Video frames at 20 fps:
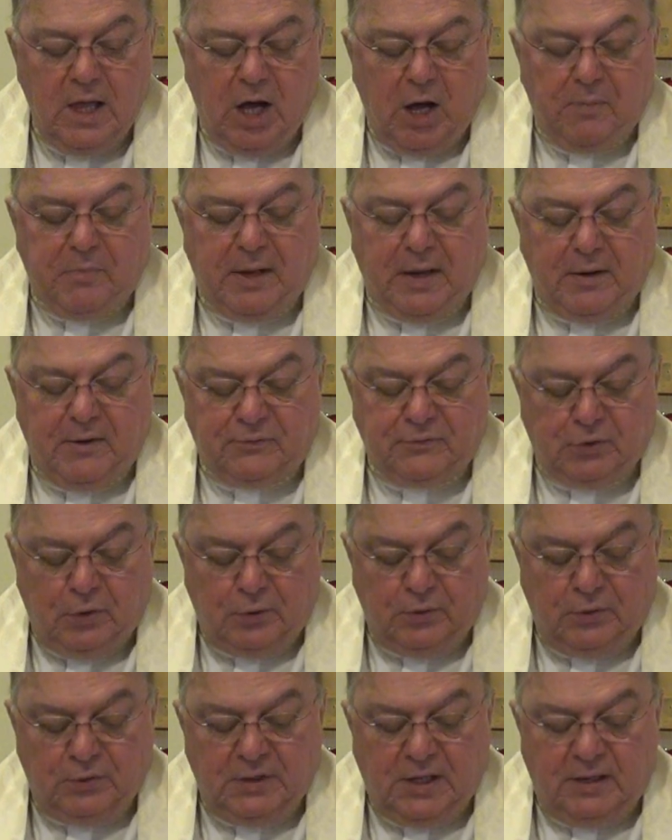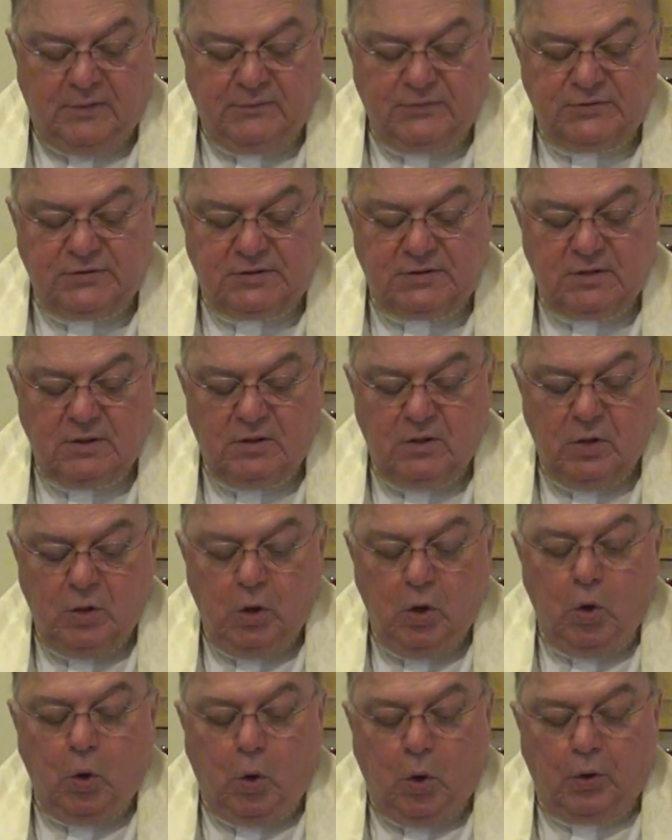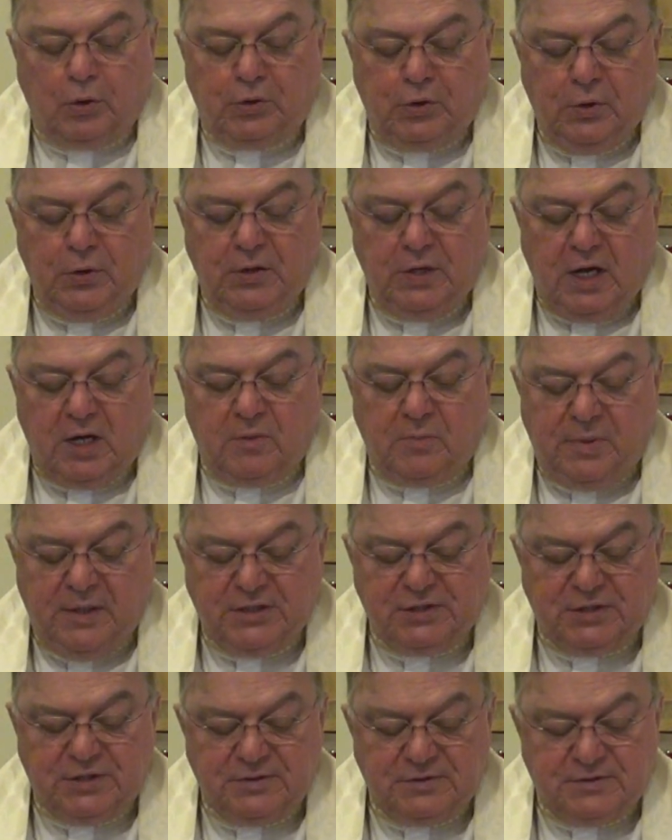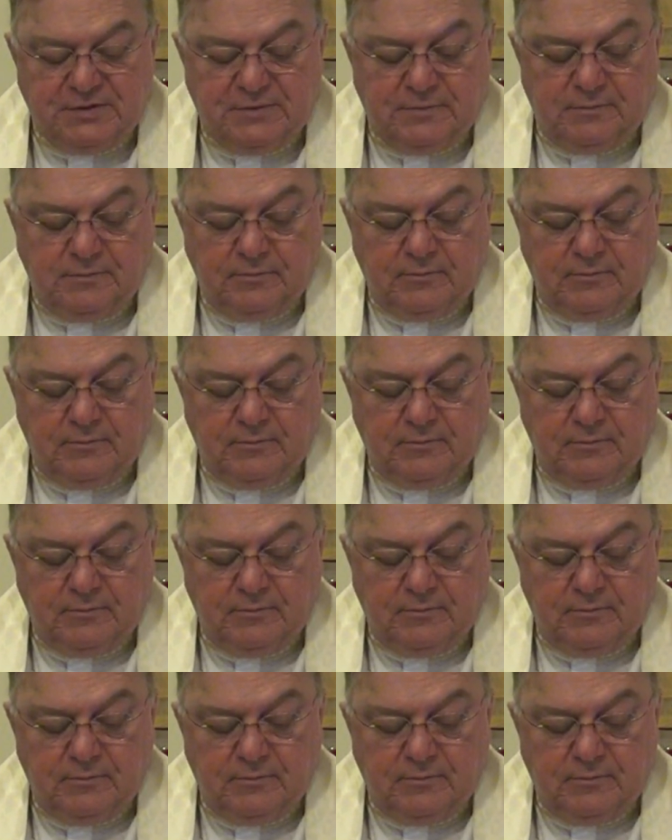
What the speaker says: a pair of turtle doves or 2 young pigeons.